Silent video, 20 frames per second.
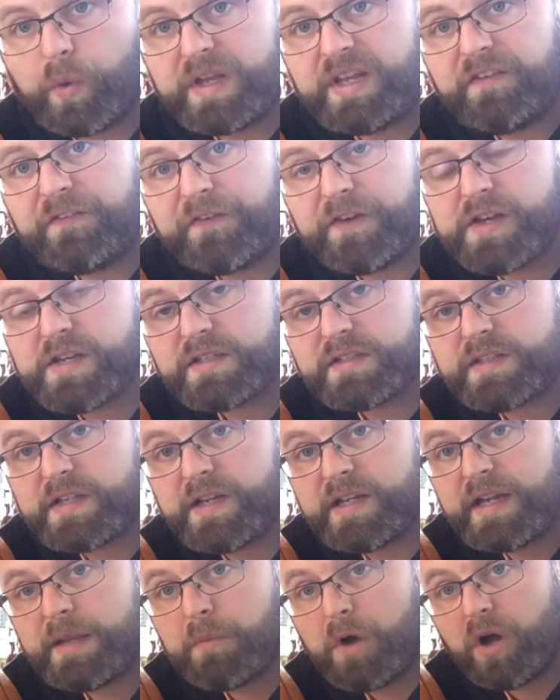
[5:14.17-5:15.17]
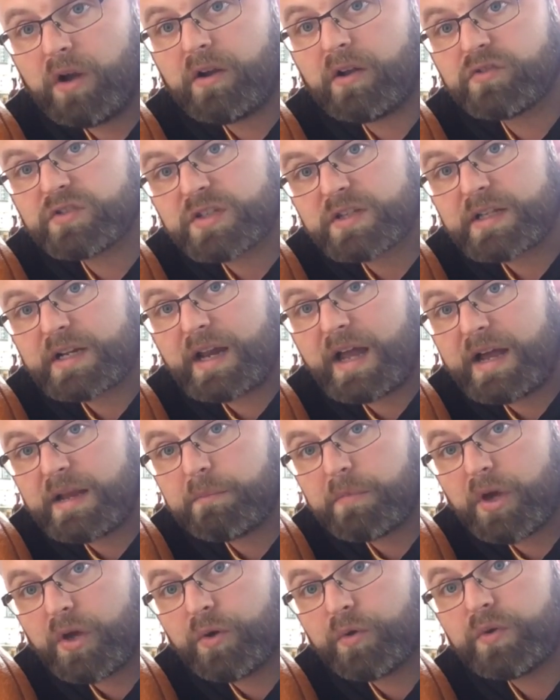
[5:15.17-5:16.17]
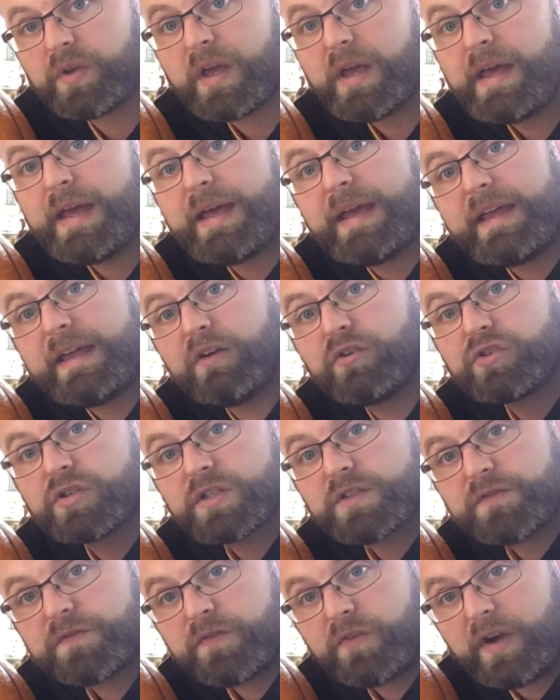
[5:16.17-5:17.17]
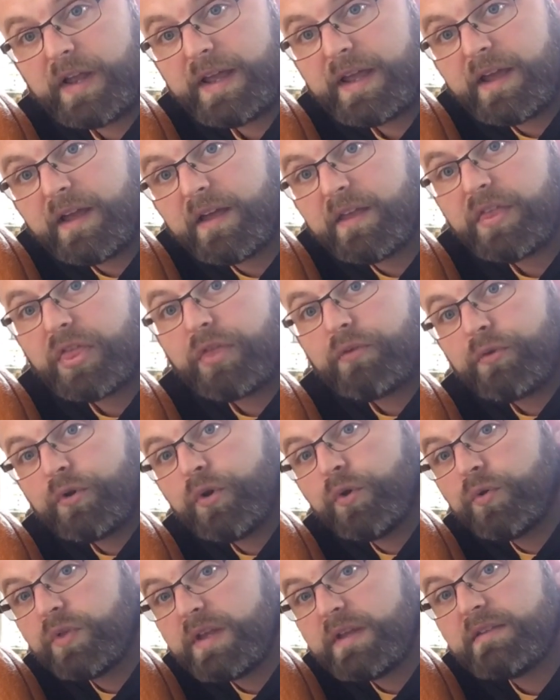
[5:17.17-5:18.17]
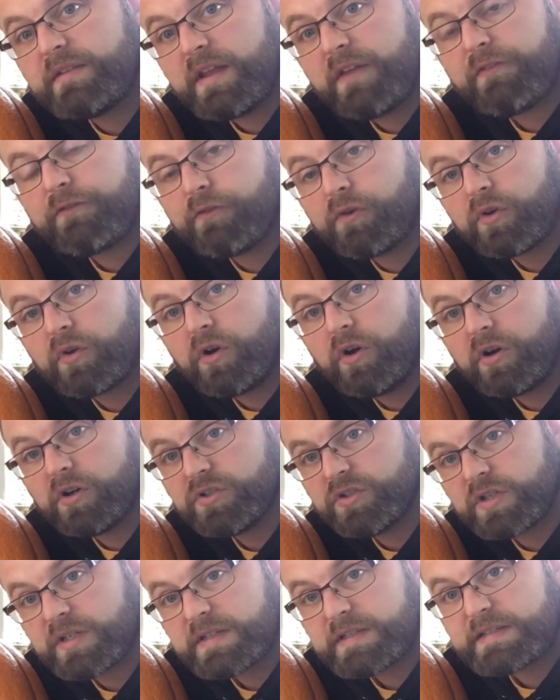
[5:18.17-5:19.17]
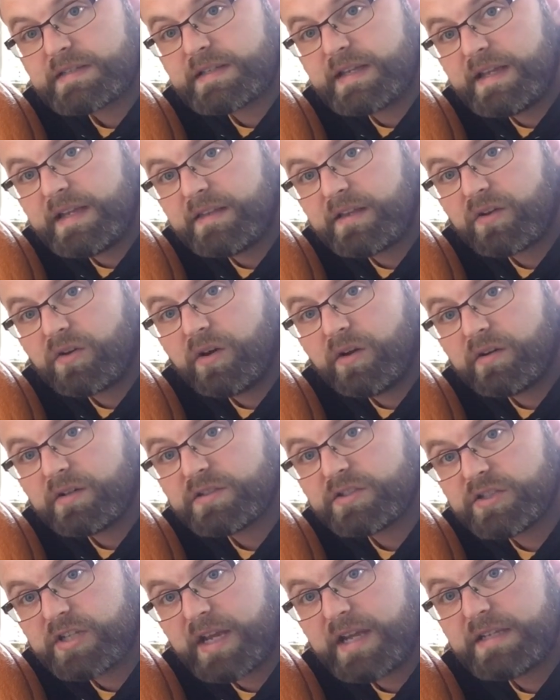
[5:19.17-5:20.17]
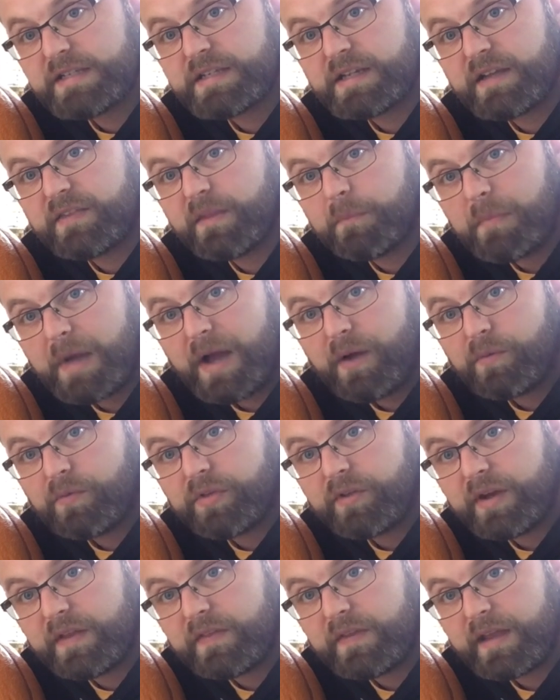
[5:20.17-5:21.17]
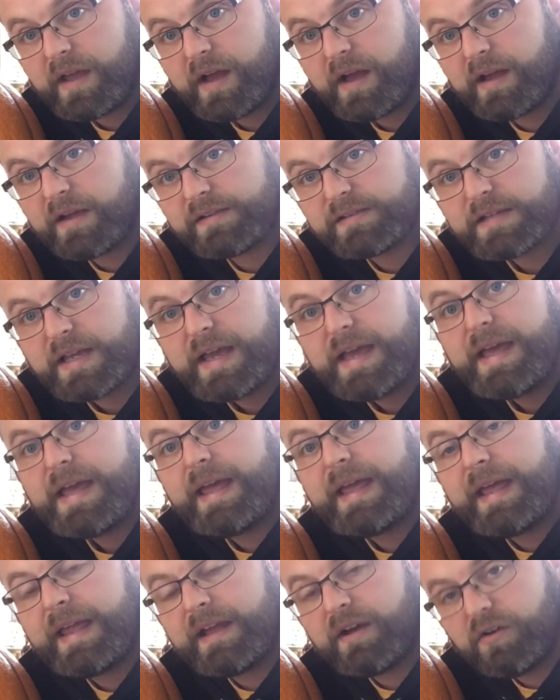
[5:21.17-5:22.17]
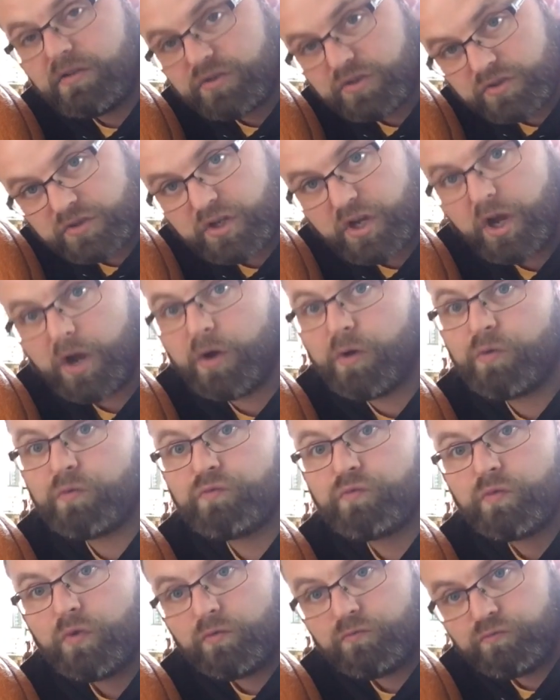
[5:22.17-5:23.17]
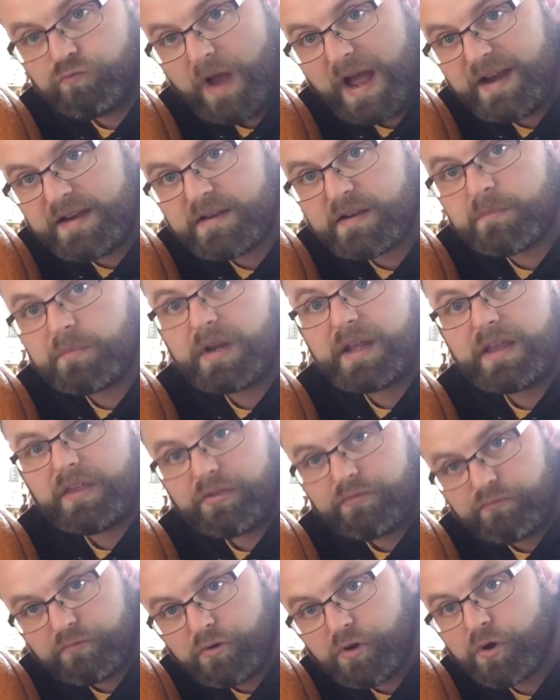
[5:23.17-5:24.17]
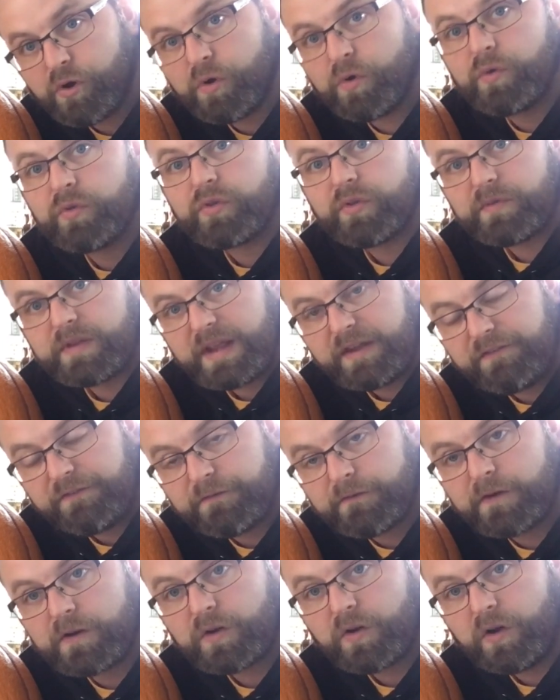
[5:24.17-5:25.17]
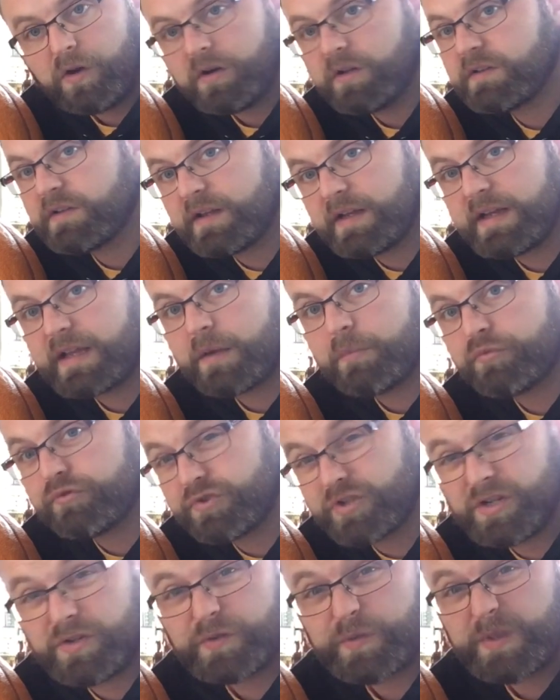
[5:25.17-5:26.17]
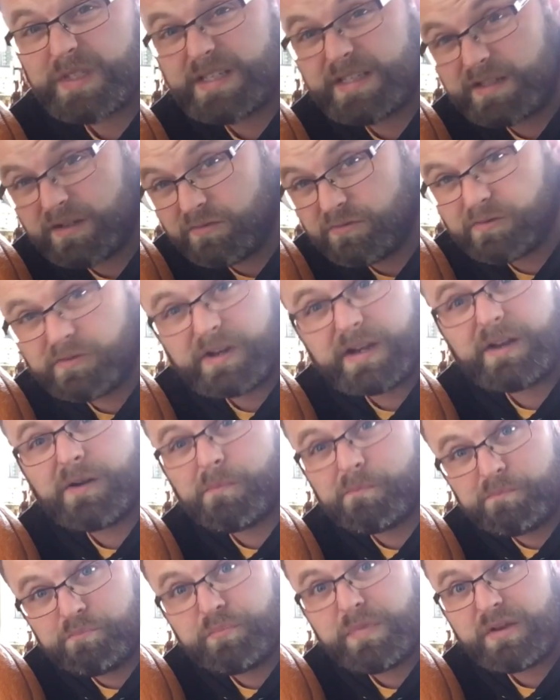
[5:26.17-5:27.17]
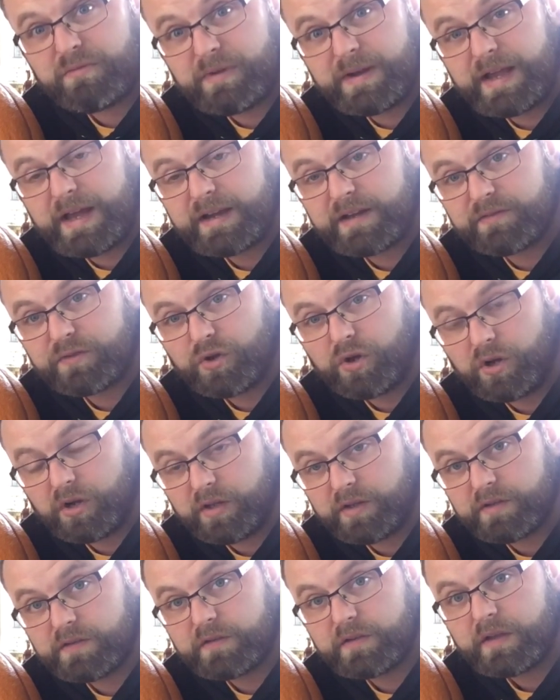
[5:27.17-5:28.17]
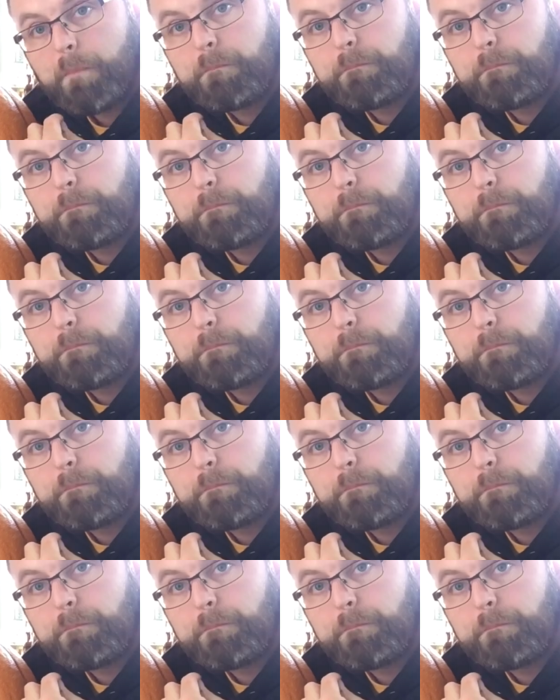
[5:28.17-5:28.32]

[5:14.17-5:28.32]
when you first turn him onto the light mode, he'll just flicker through these different colours. You can see the colours changing in the mouth and in the eyes. It'll just go randomly through the different colours that it can produce, which is a real myriad of colours.